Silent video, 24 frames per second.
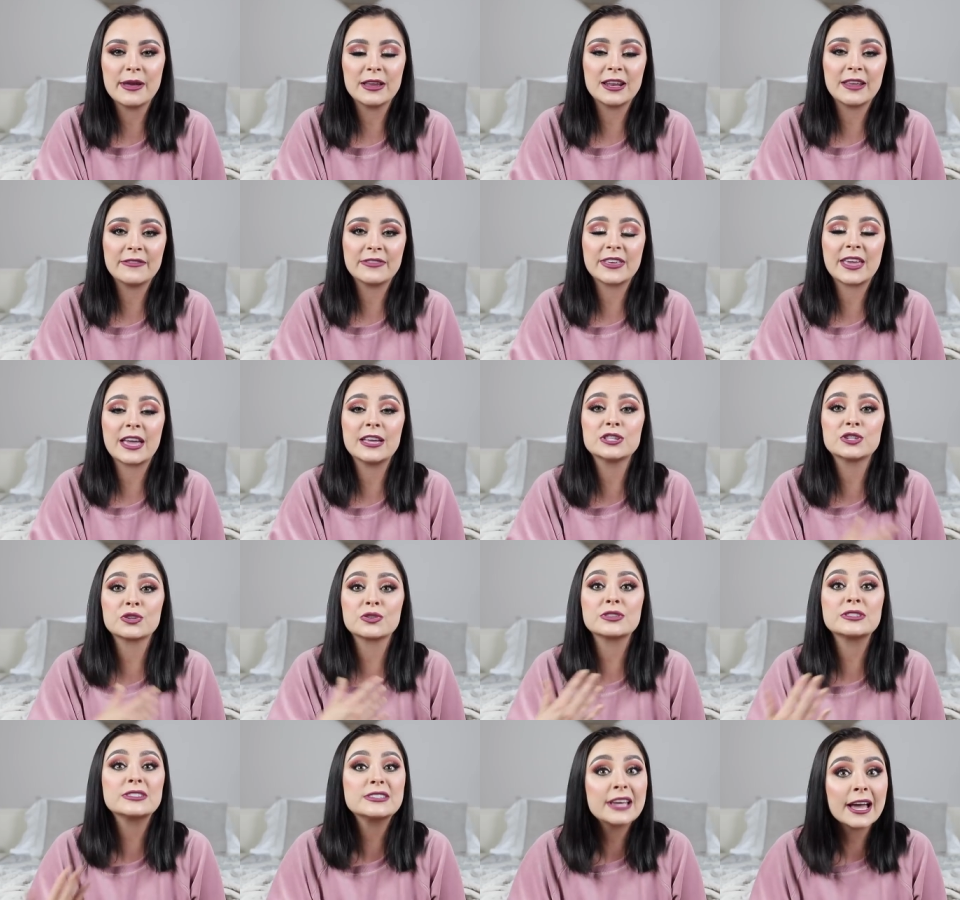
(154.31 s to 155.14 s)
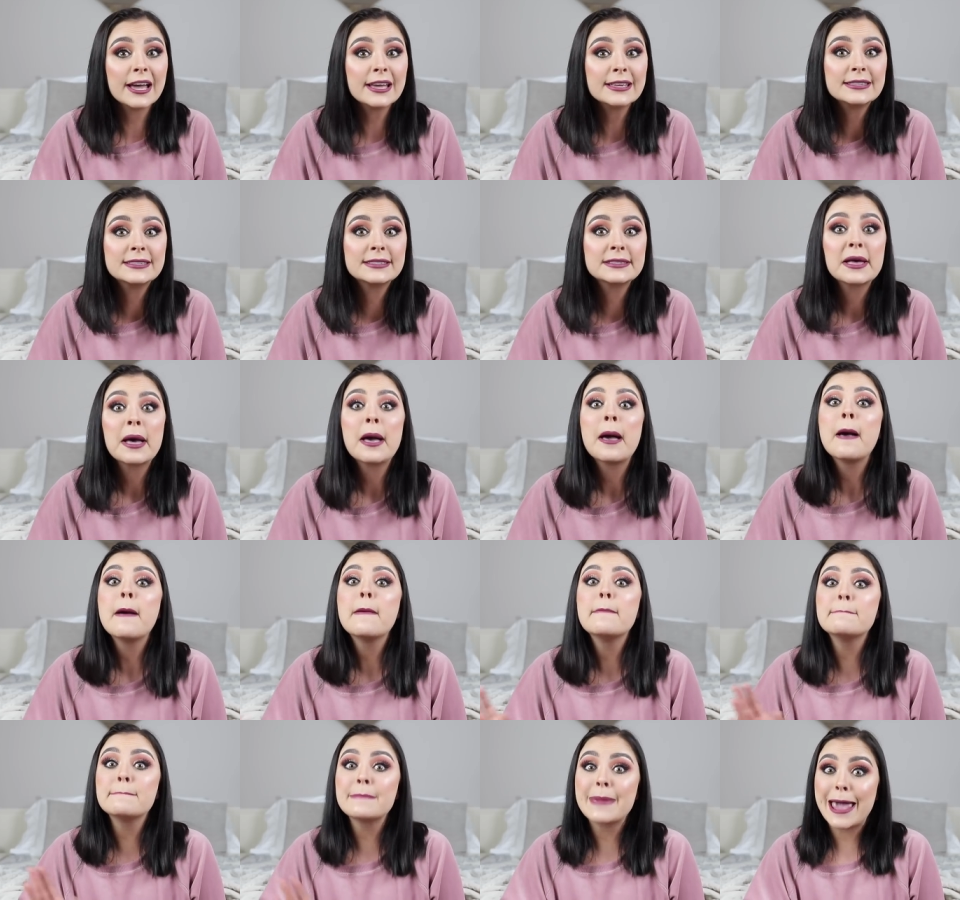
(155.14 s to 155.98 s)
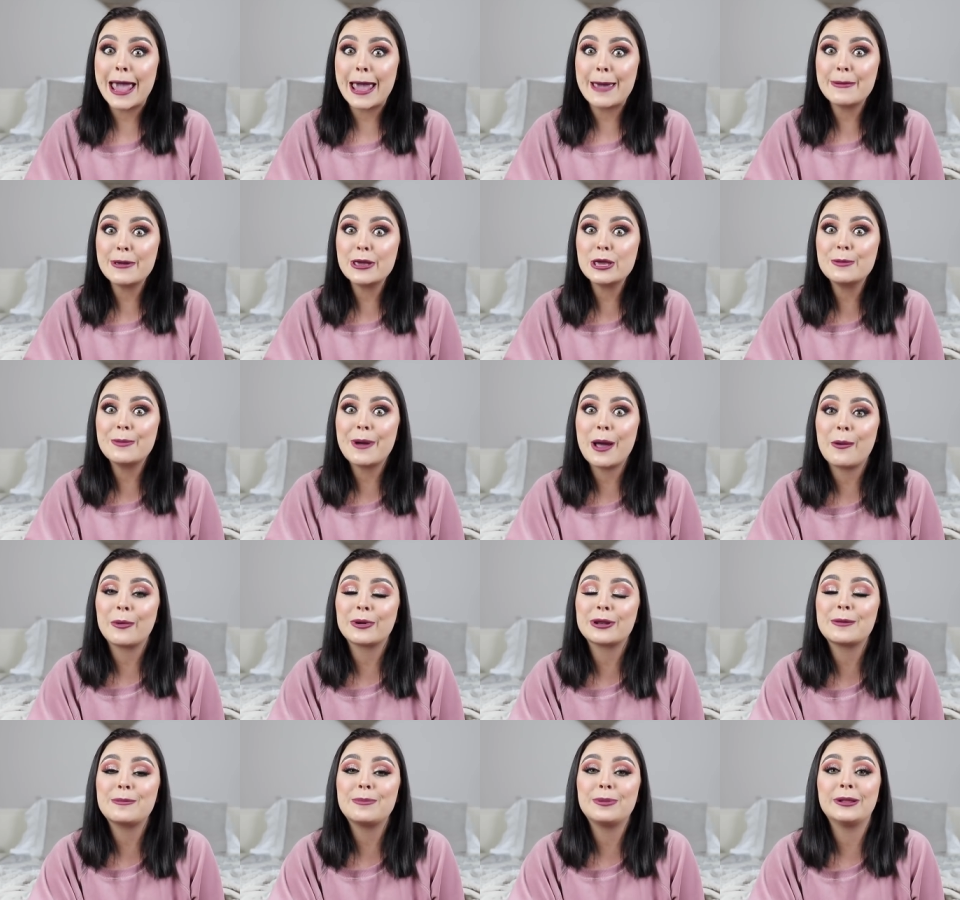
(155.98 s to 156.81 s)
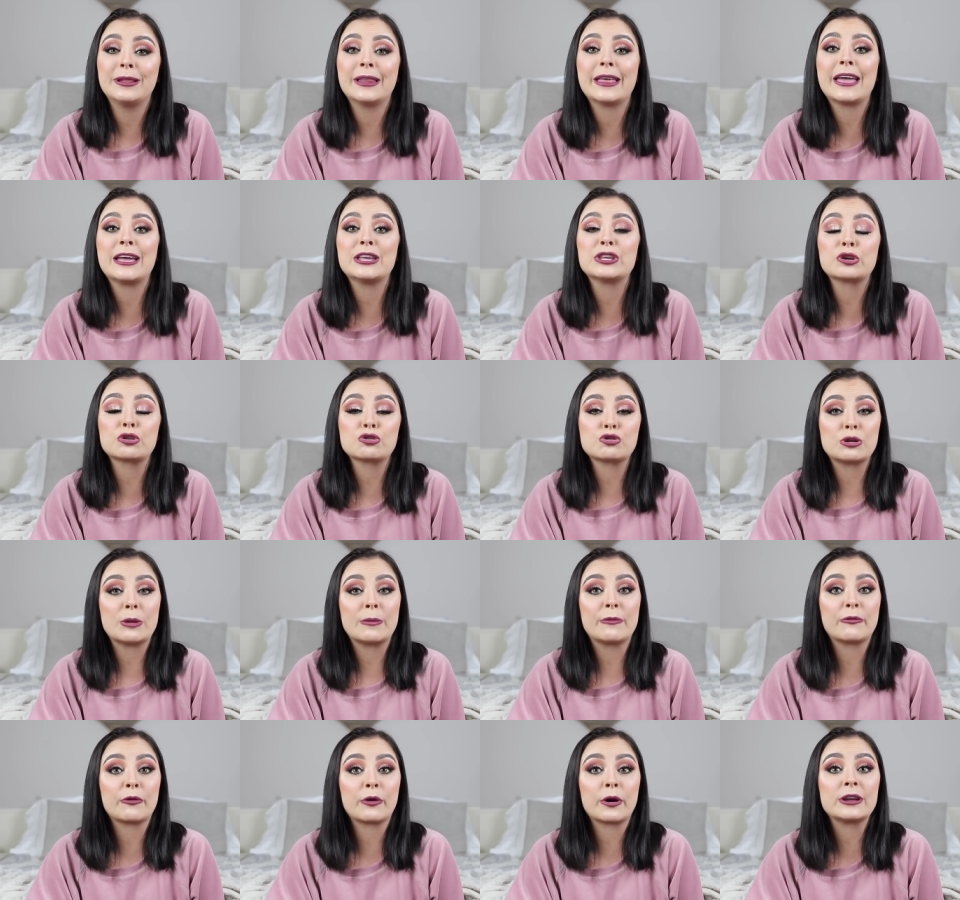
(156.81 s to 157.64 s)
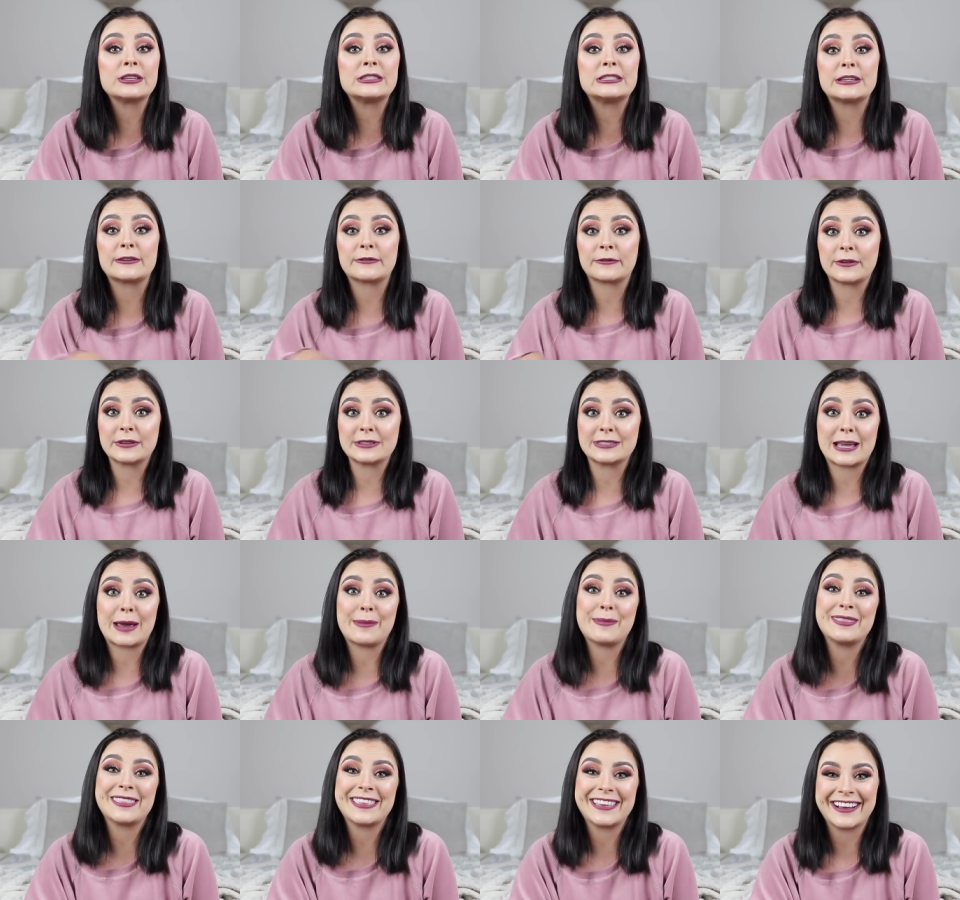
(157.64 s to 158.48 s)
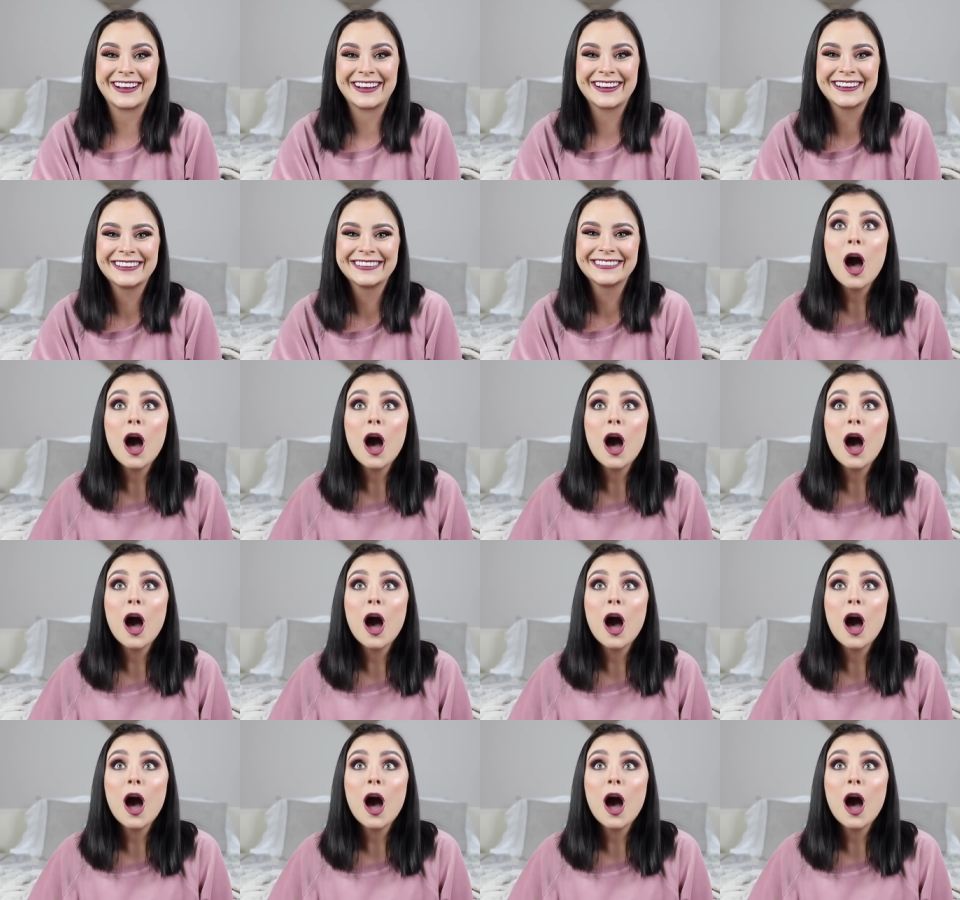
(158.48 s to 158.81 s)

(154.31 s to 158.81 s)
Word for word: And if the answer is yes, maybe you might want to plan your trip for a different time of the year.